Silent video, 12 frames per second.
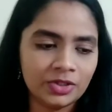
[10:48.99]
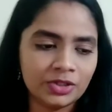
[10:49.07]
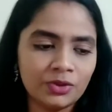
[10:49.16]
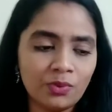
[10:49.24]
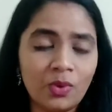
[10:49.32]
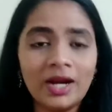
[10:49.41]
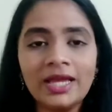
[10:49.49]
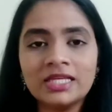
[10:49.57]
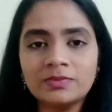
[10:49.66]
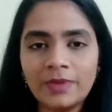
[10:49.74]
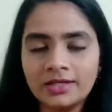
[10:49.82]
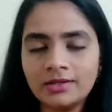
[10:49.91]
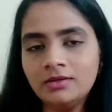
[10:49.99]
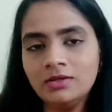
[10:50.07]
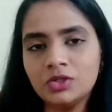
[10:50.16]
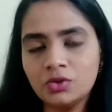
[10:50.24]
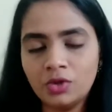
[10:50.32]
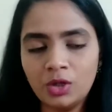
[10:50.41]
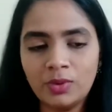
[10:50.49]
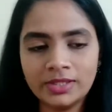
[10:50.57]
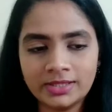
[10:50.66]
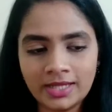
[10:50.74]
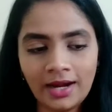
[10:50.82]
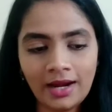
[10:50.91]
So what I expected in the story
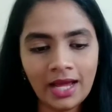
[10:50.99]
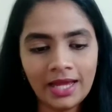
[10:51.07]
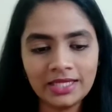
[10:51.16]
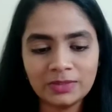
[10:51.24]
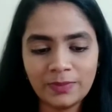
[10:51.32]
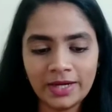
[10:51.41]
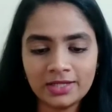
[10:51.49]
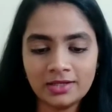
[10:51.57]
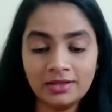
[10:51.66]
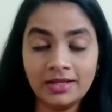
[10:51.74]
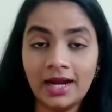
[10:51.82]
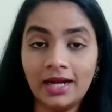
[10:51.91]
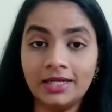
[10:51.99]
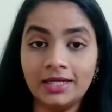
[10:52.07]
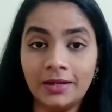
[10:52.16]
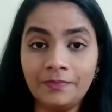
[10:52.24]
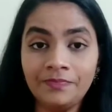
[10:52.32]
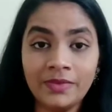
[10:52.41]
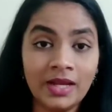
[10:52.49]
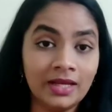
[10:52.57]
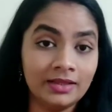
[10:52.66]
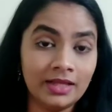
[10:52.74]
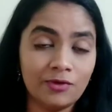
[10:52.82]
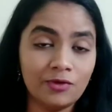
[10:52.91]
was that I expected that
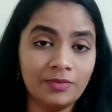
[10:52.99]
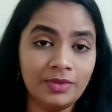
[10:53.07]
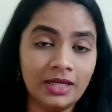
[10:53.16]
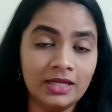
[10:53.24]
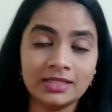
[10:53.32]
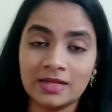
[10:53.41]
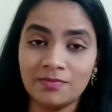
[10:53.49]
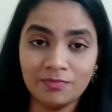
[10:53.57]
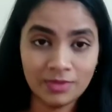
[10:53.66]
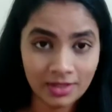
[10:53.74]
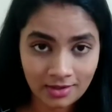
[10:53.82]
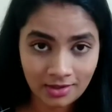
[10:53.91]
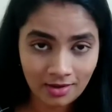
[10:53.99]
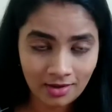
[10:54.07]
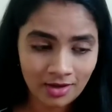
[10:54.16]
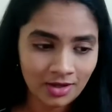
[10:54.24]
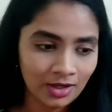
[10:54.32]
there would be some murder,